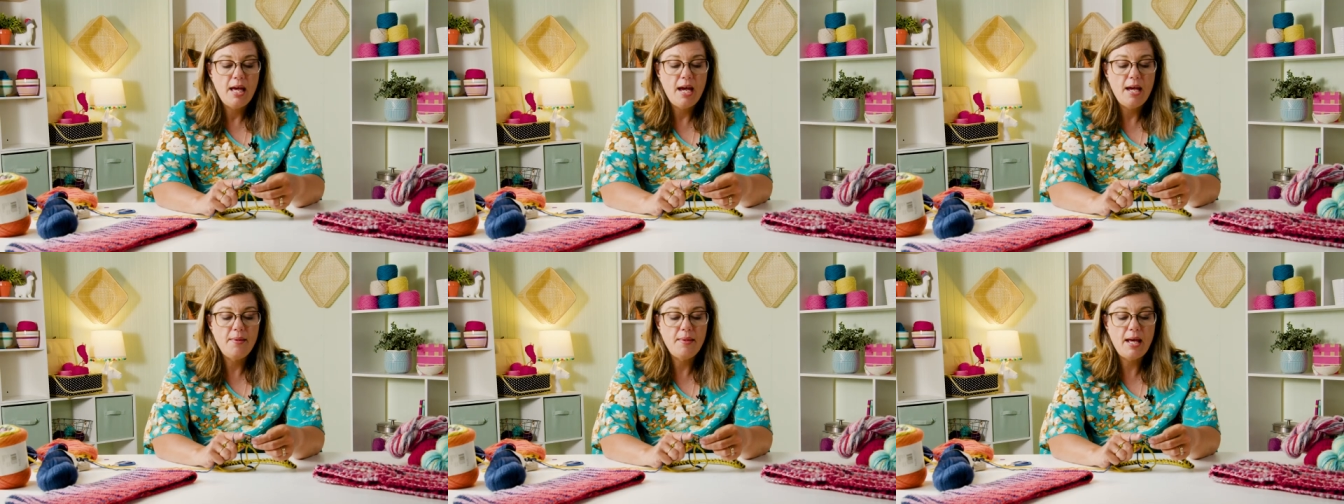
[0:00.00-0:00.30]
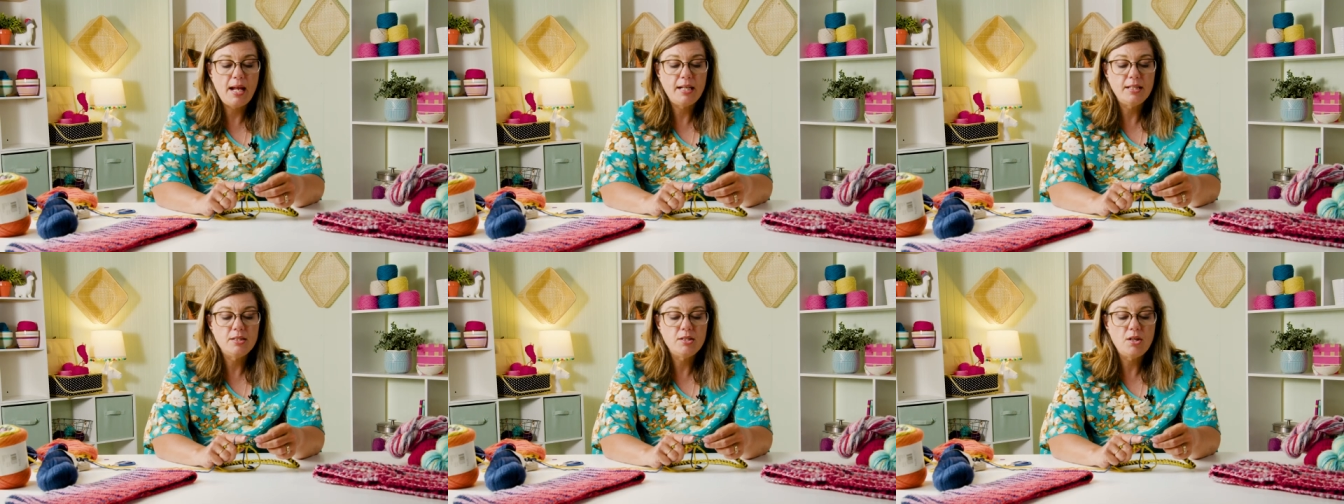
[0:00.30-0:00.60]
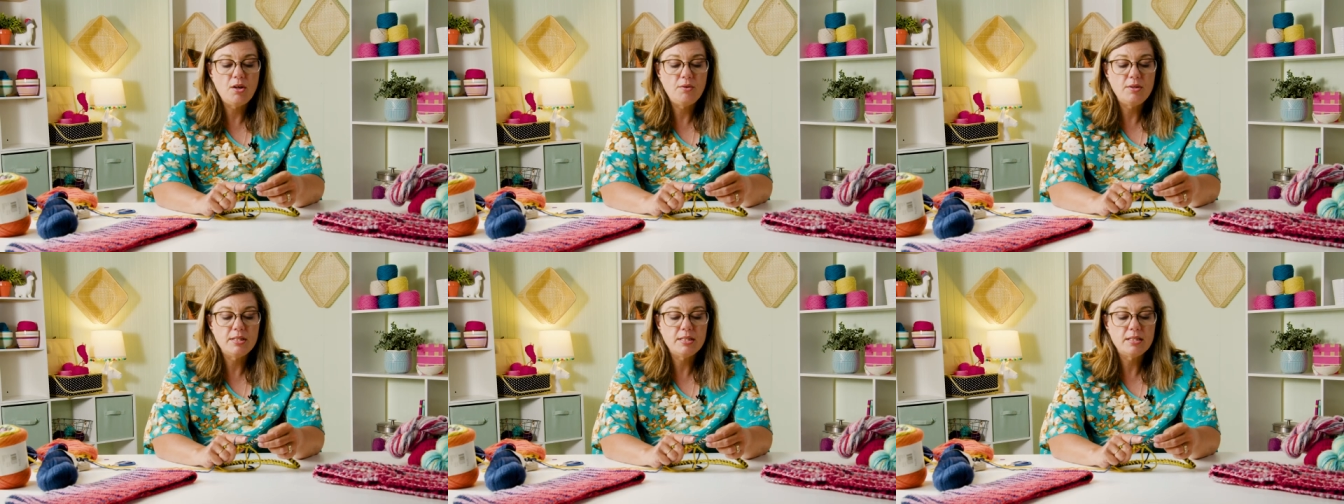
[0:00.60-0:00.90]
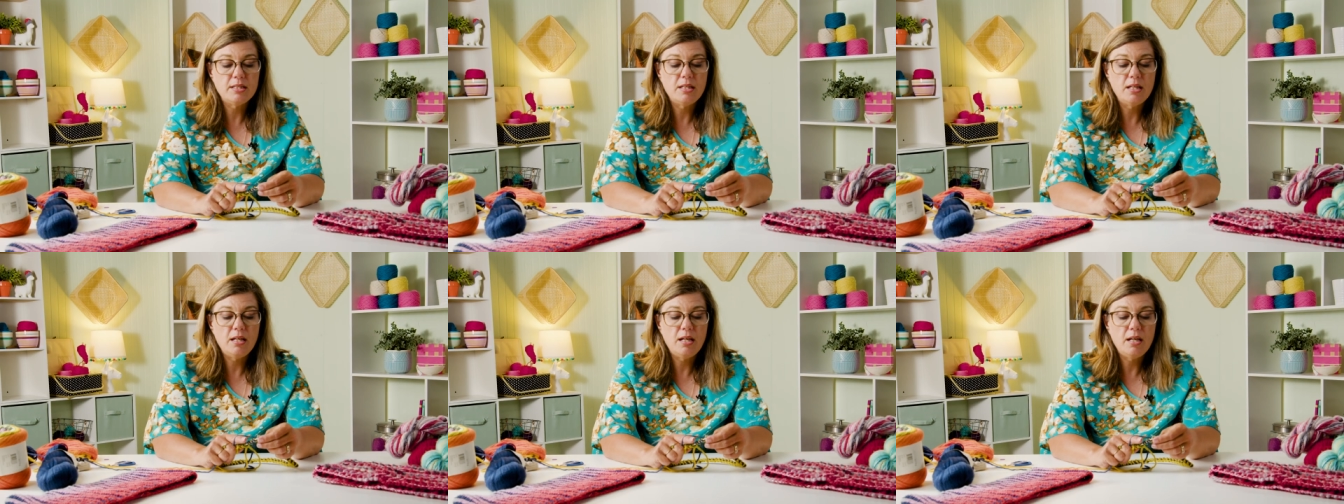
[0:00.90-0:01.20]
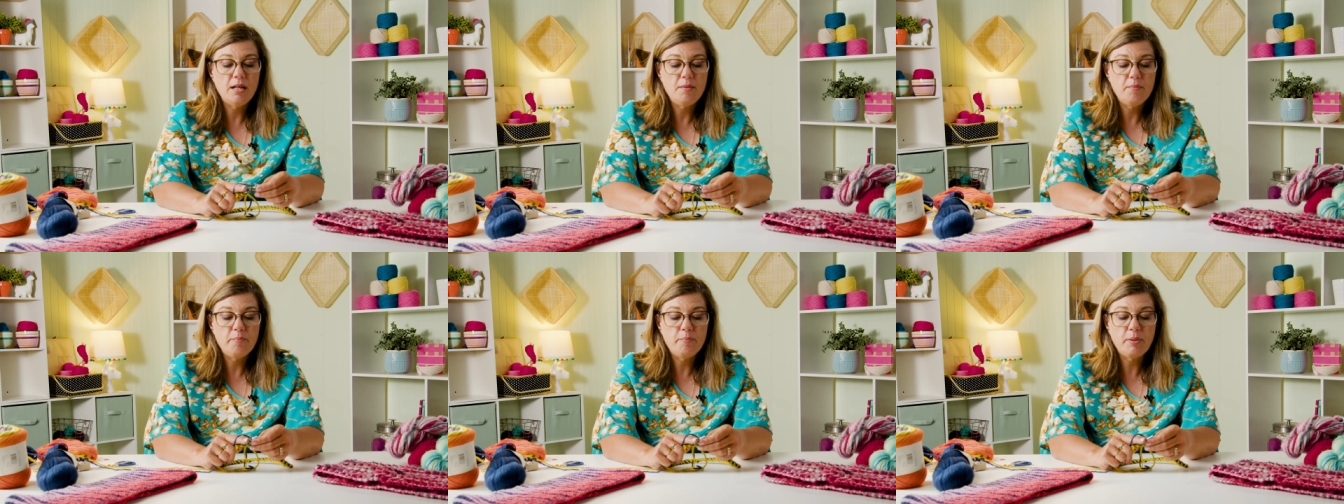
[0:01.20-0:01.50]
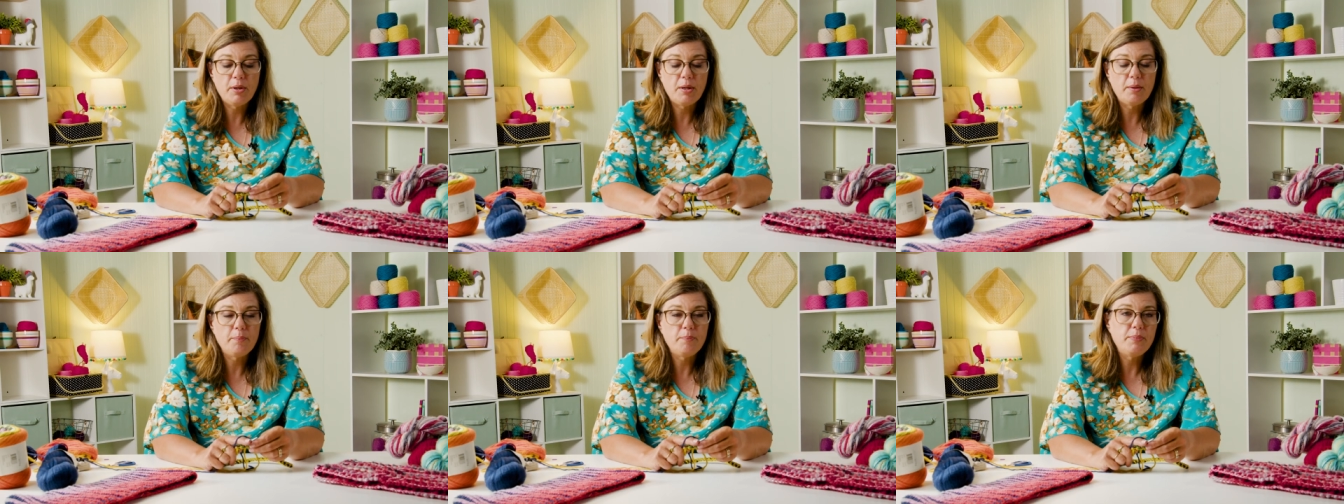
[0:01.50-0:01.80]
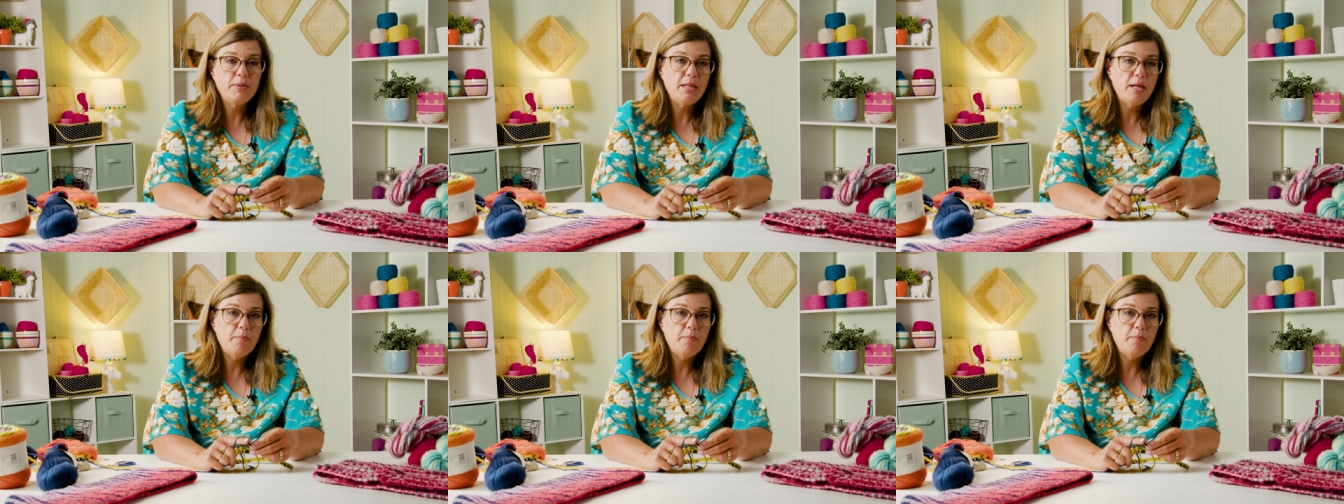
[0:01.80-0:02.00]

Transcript: And that is known as the burp,